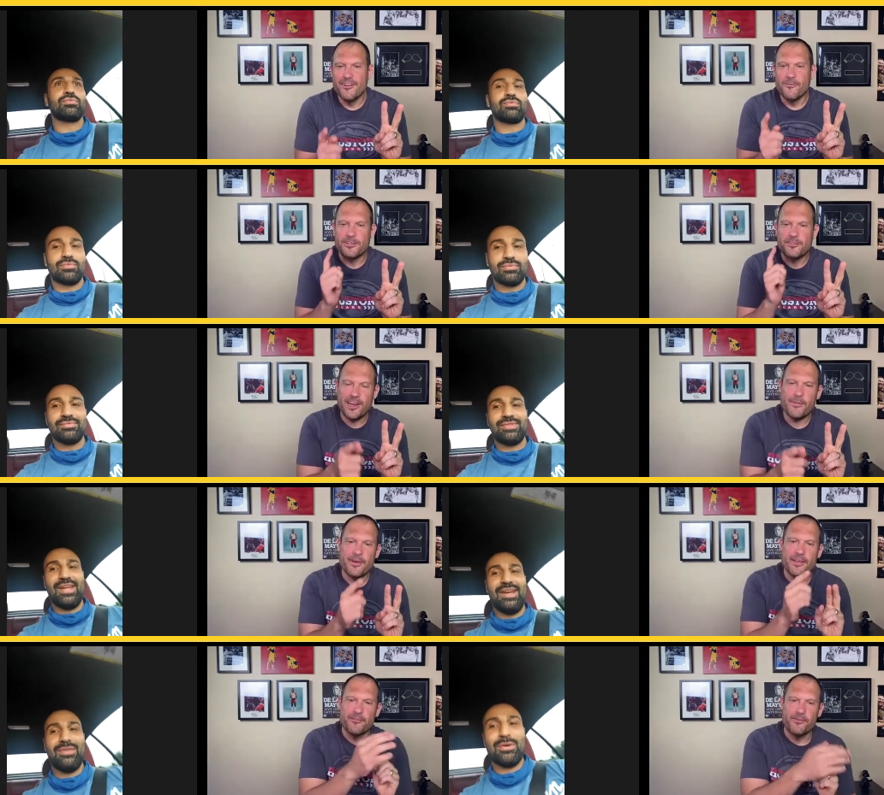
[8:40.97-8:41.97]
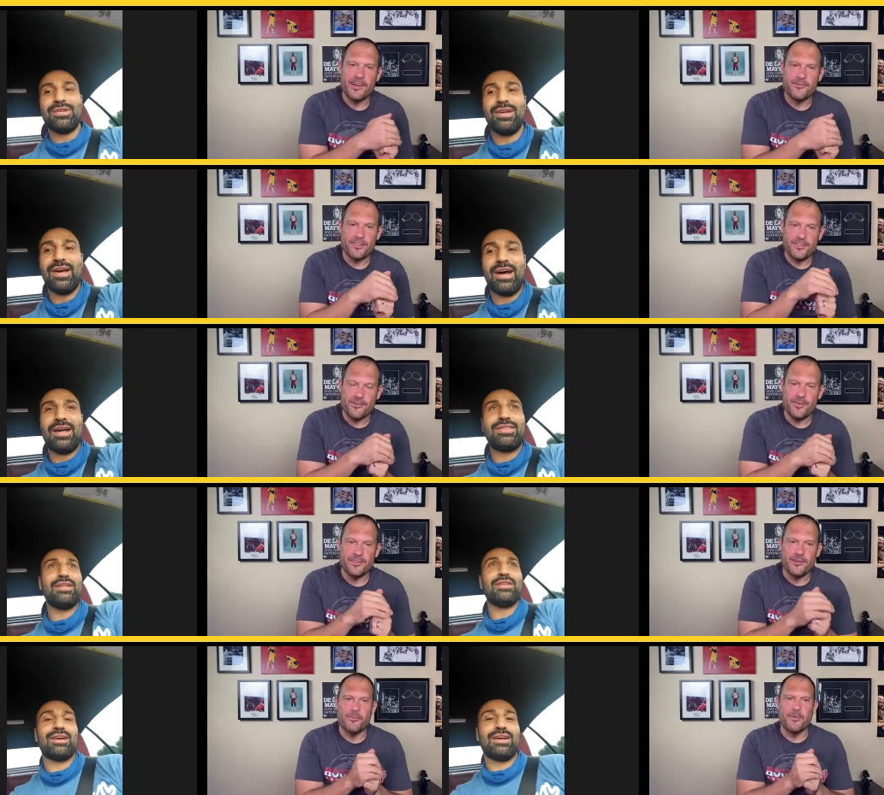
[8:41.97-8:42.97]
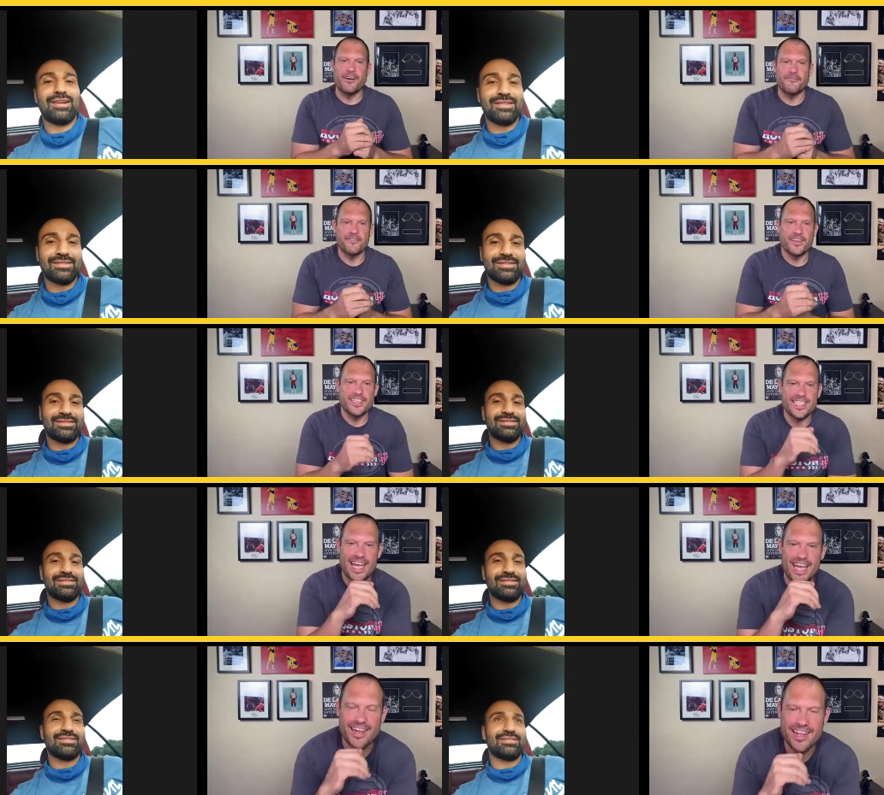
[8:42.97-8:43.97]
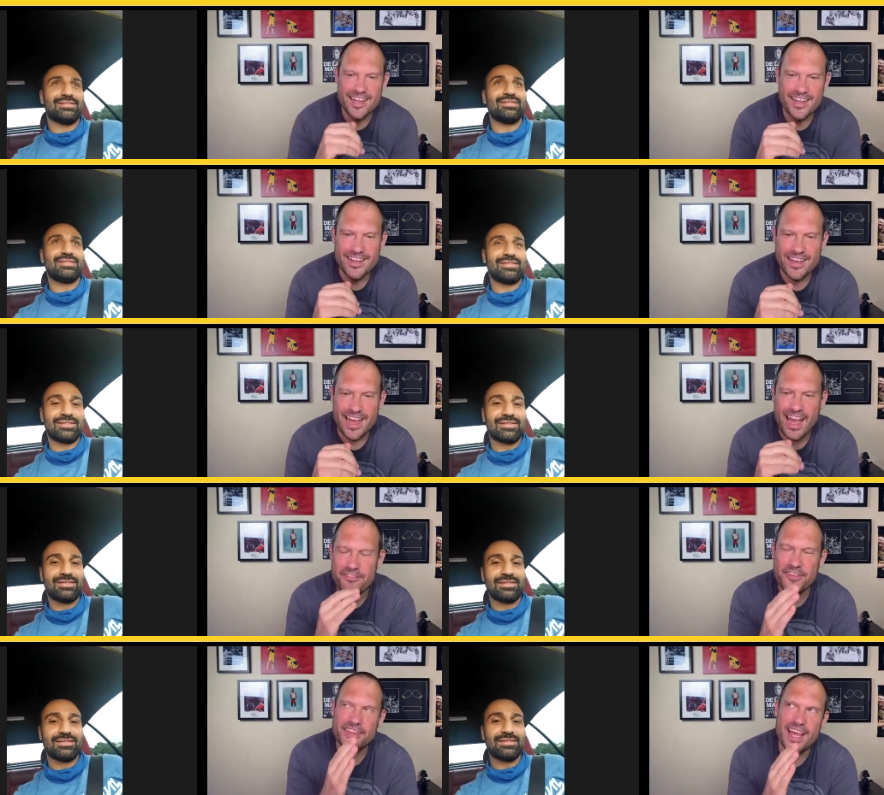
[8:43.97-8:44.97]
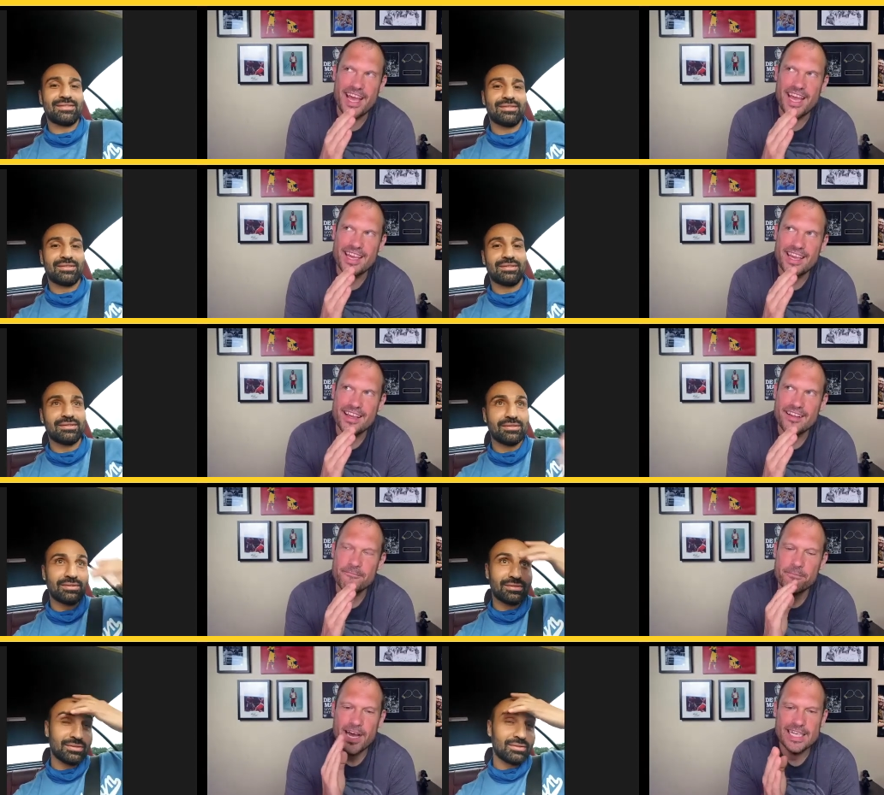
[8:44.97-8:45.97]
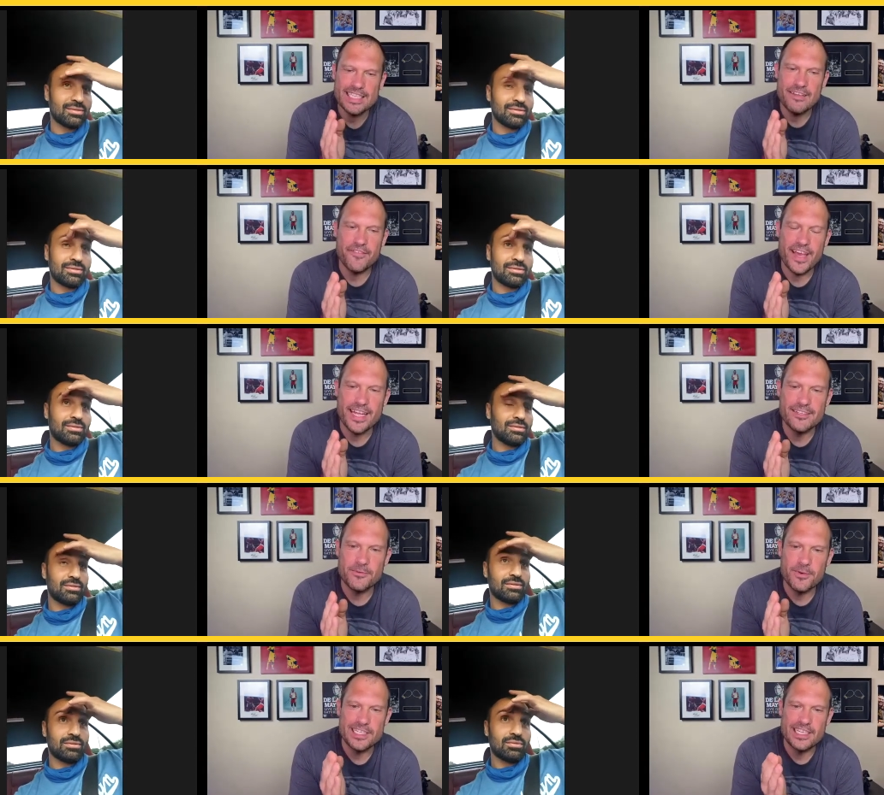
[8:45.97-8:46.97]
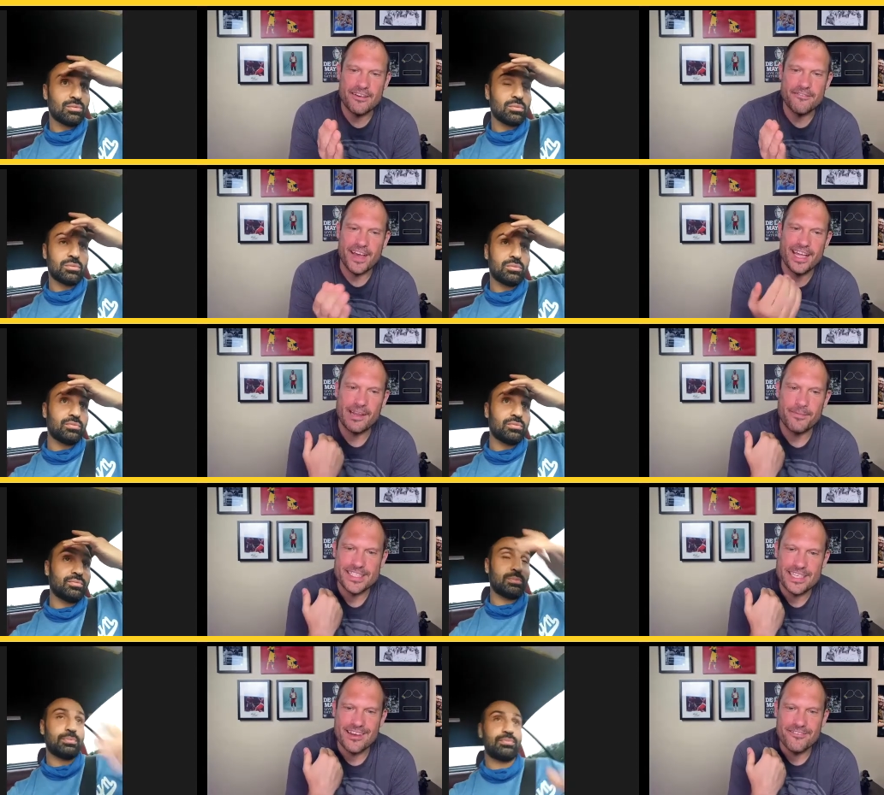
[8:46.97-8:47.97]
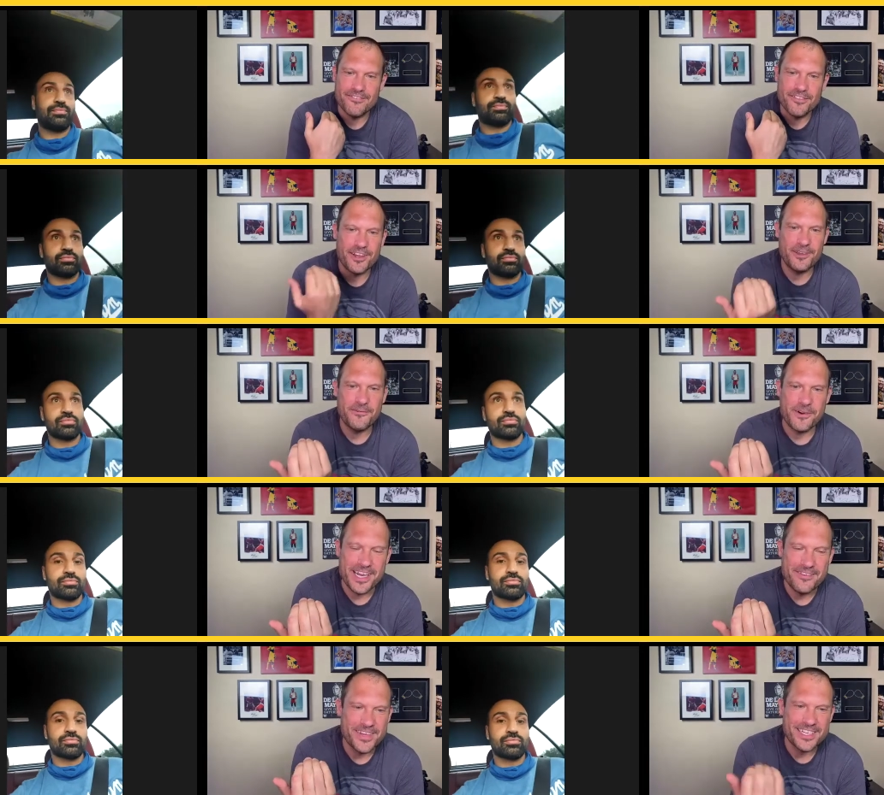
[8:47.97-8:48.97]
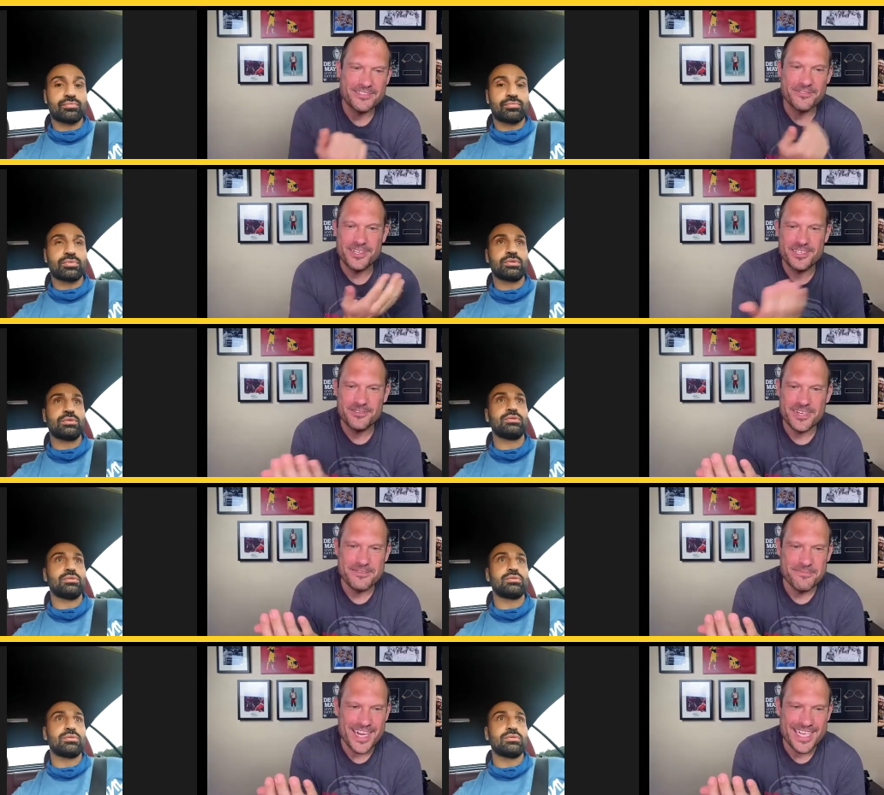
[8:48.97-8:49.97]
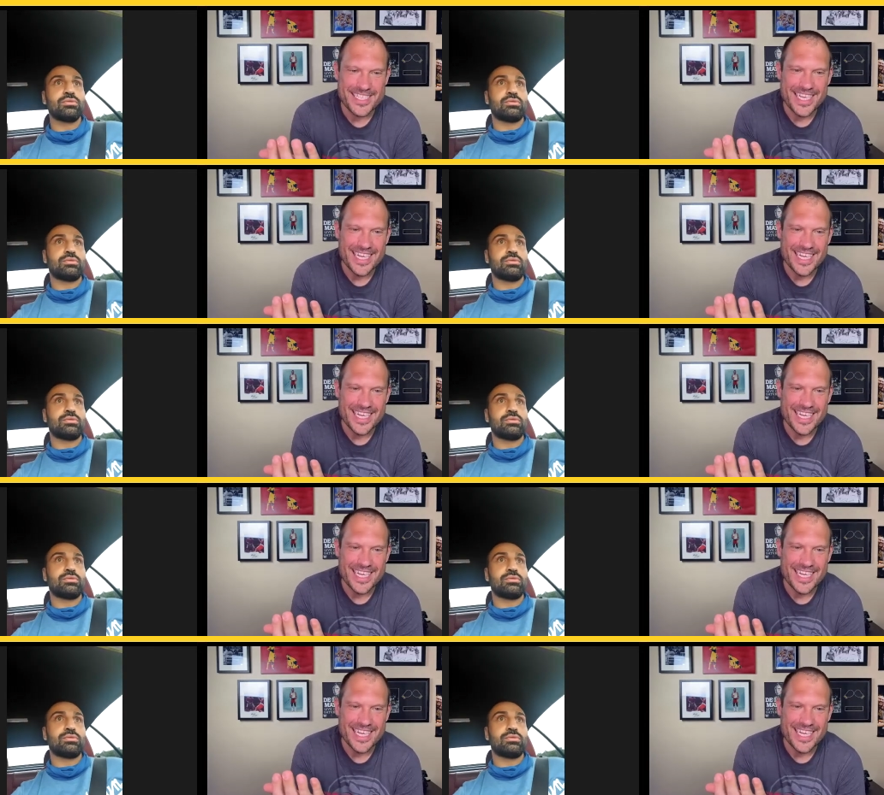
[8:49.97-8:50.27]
Speaker 1: What's funny yeah, about the one with you and Loboff is that I feel like boxing fans who watched that fight, like myself, thought you won because we're used to watching boxing.